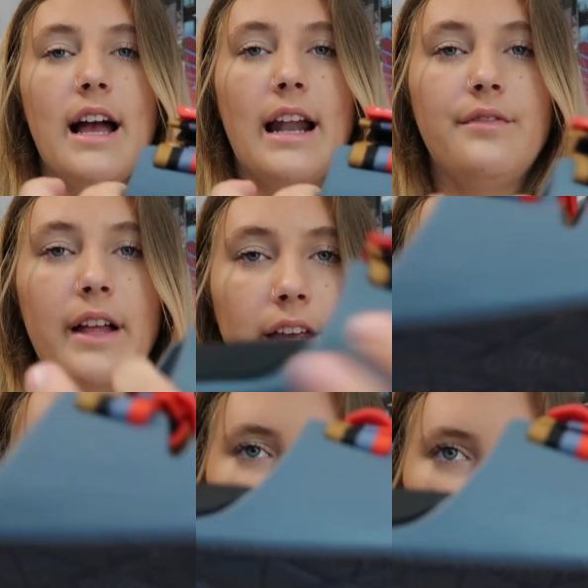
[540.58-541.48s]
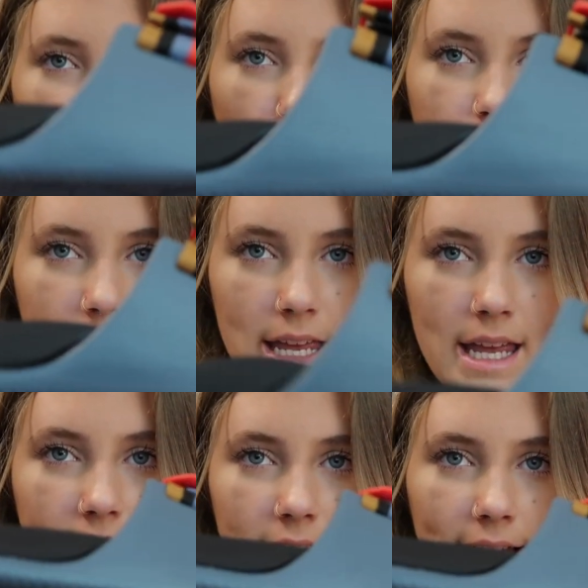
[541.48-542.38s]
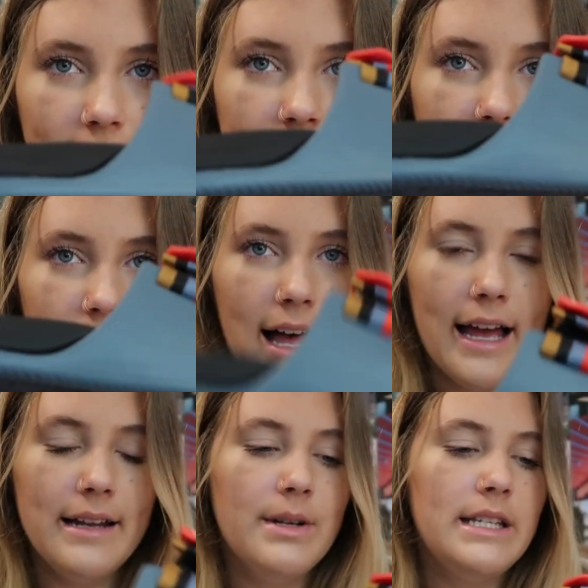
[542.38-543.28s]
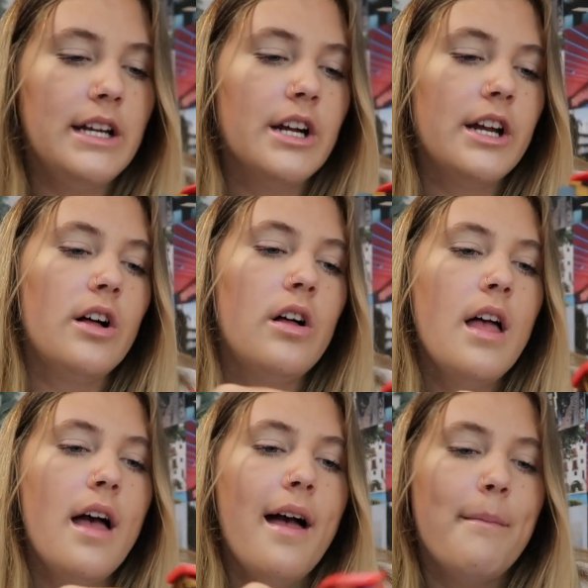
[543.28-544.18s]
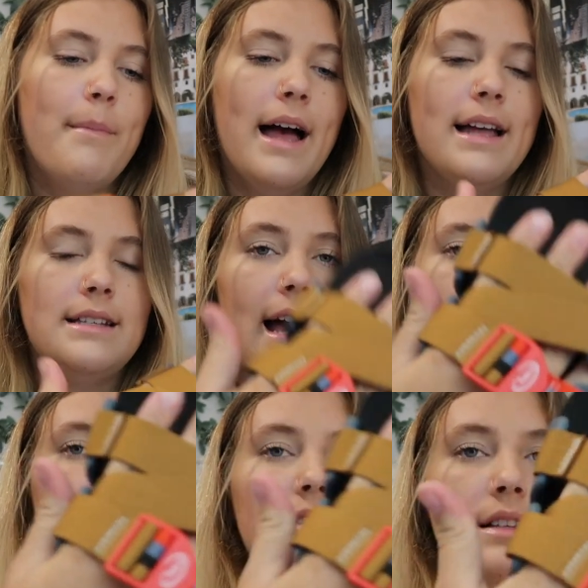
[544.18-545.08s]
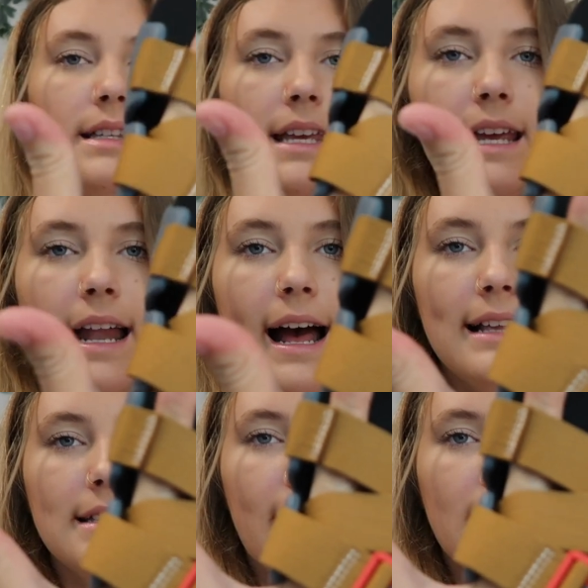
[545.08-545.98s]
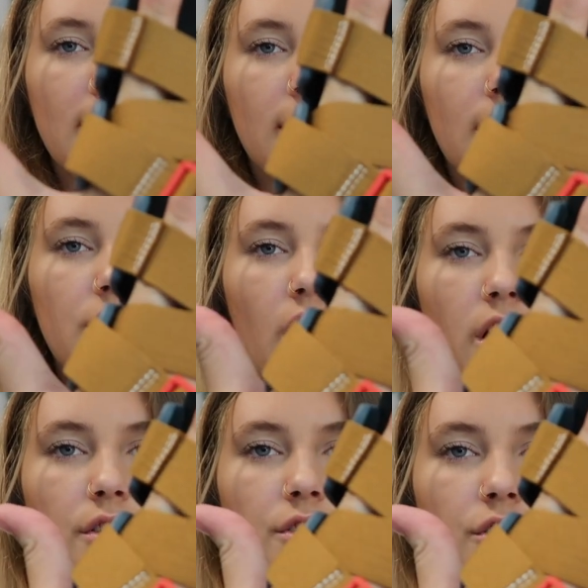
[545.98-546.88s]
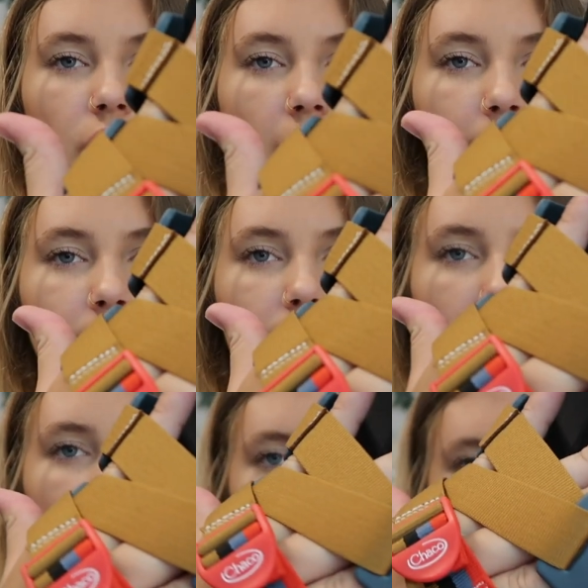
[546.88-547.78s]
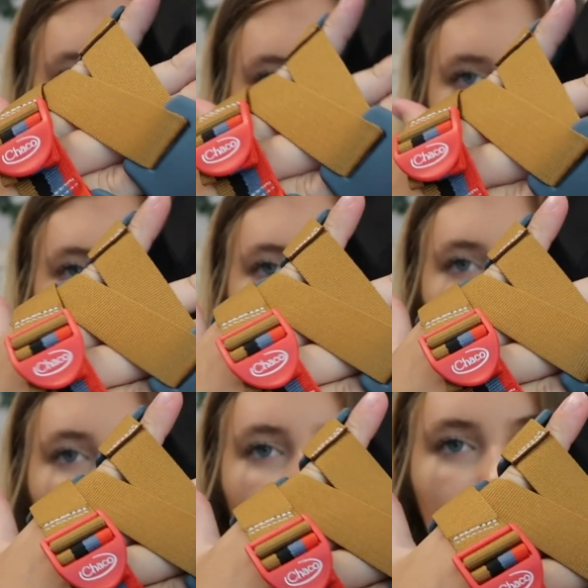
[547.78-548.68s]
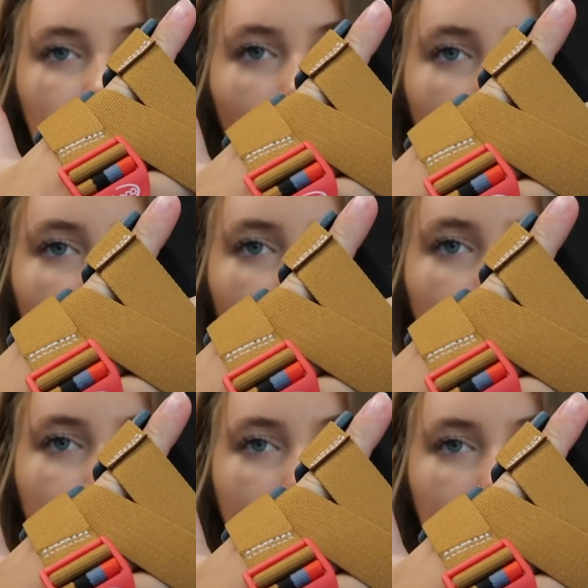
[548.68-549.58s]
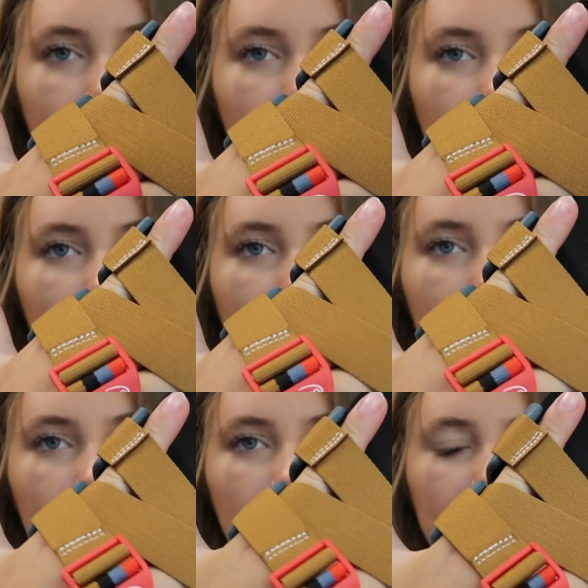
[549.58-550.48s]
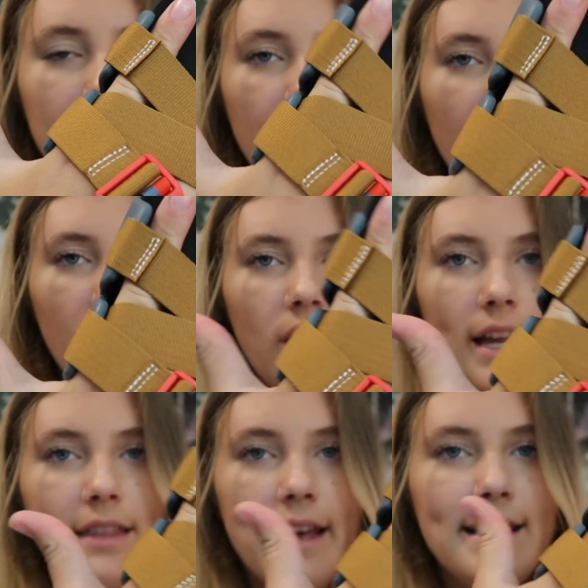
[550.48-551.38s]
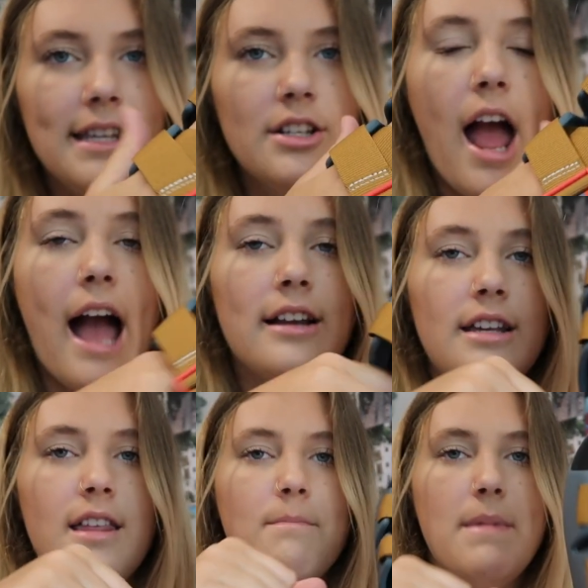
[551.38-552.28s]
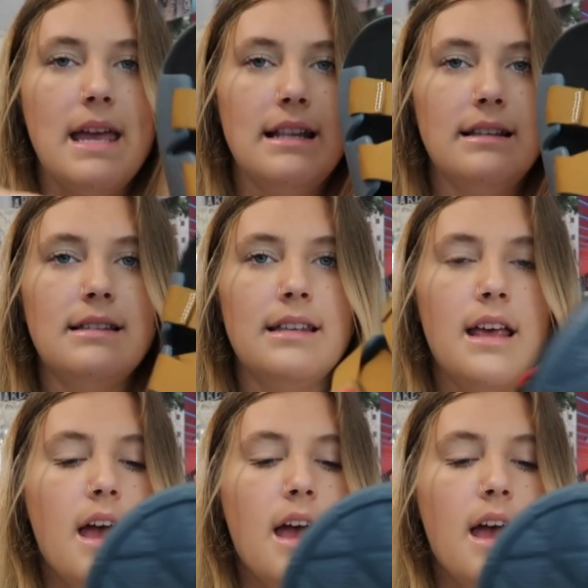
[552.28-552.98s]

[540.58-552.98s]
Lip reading: kind of like a foamy like slide material, but as you can see, it has like the Chaco straps and like Chaco band right here. So they look like this. These are actually the men's,